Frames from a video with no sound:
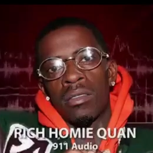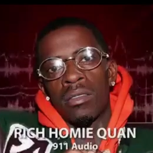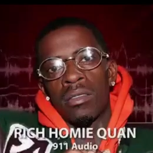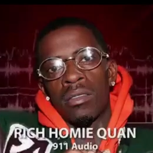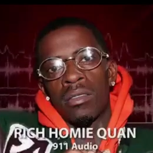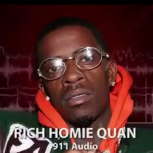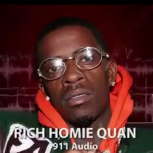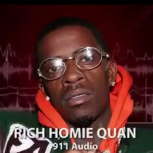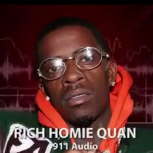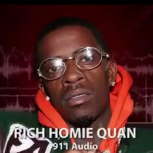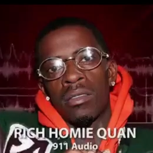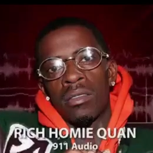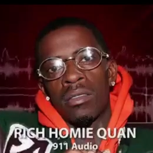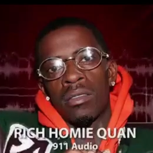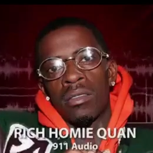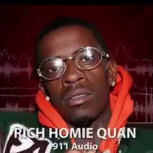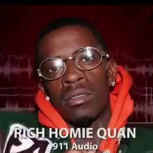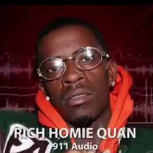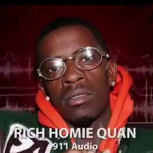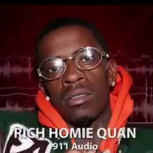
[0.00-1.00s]

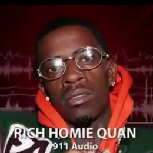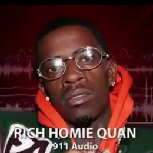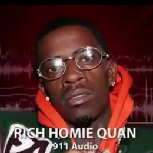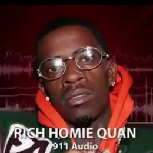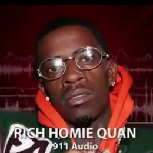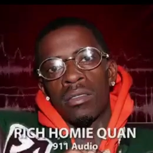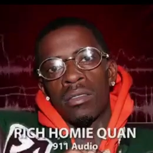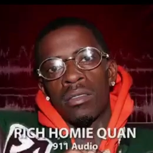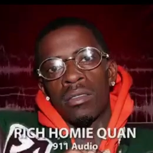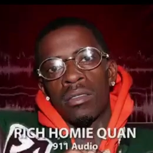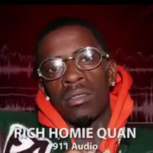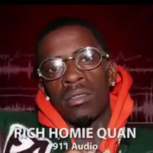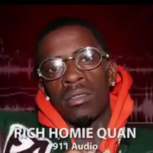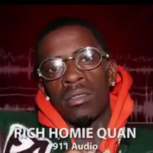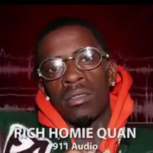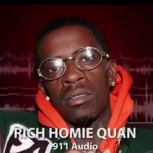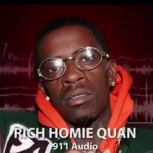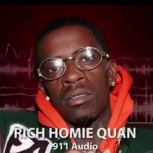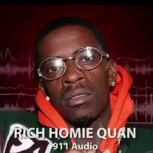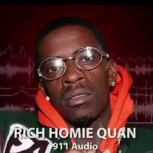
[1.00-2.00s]

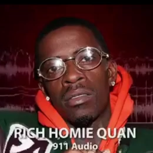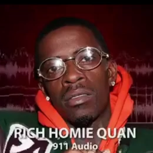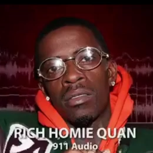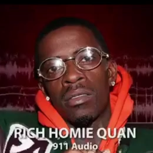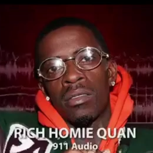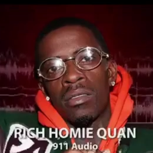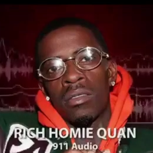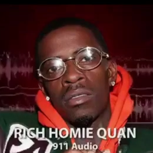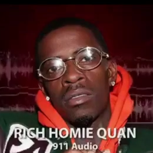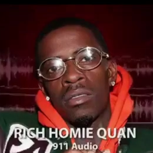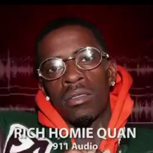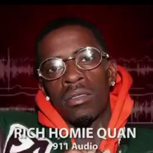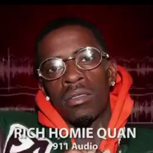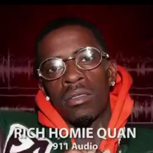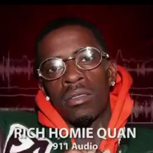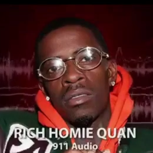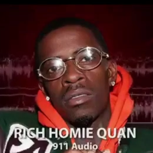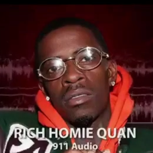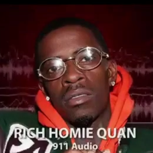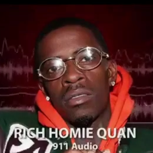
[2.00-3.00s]

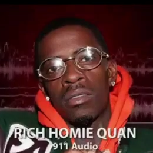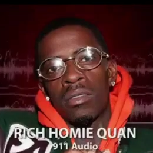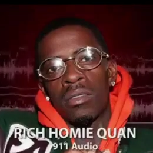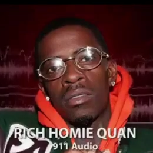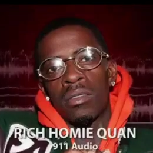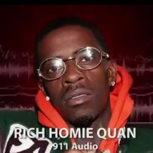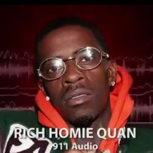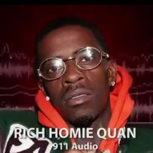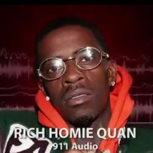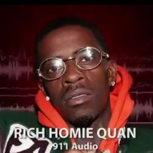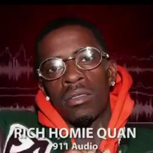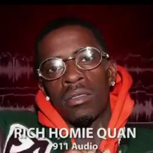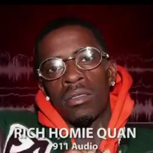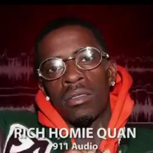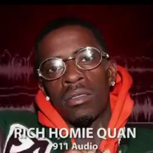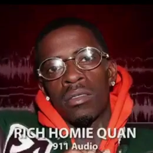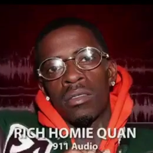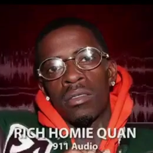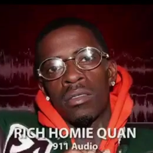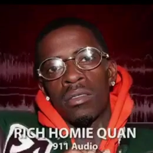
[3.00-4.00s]

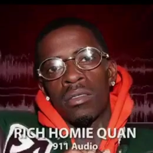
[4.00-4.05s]
(silence)